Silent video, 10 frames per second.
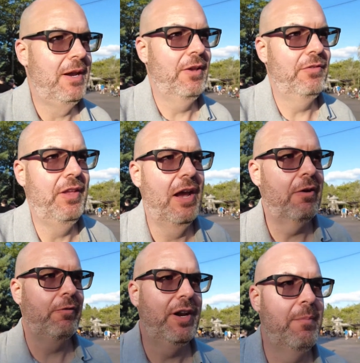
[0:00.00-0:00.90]
because they
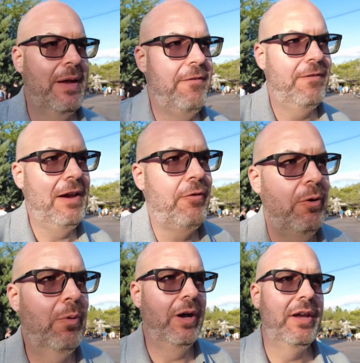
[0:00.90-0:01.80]
got rid of my
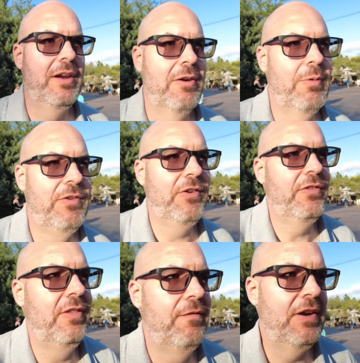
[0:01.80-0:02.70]
favorite one, which
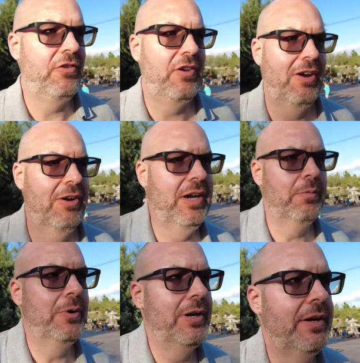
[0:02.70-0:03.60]
is the
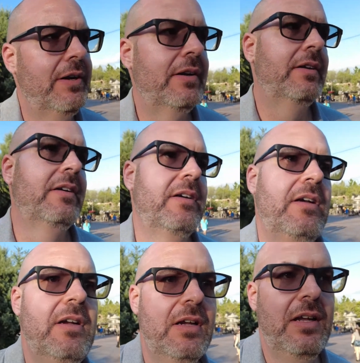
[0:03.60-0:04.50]
vegetarian one.
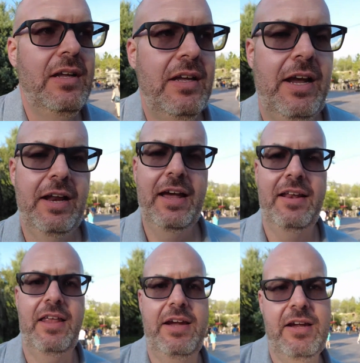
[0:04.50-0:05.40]
And it
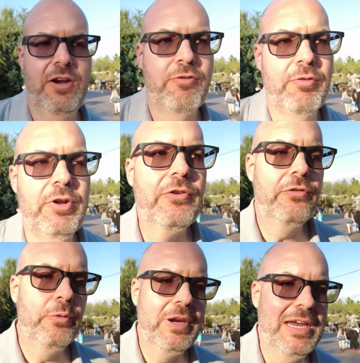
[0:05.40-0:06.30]
had like a grilled
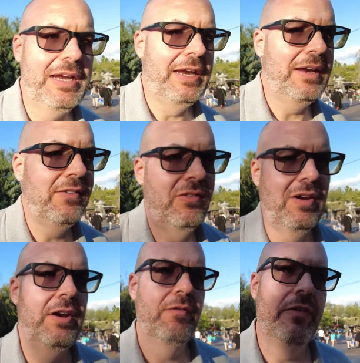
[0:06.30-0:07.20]
zucchini
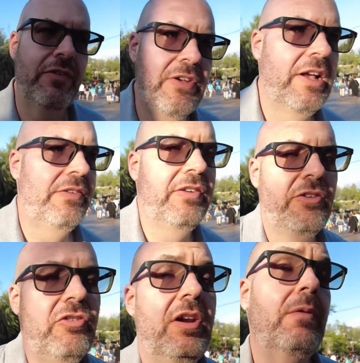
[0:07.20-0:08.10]
instead of the
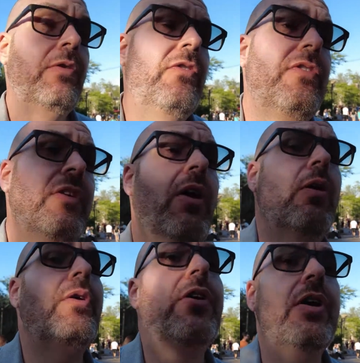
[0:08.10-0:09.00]
sausage, and it was so
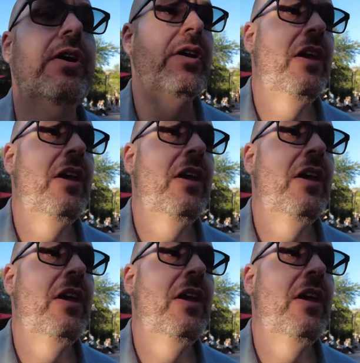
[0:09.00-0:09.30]
good.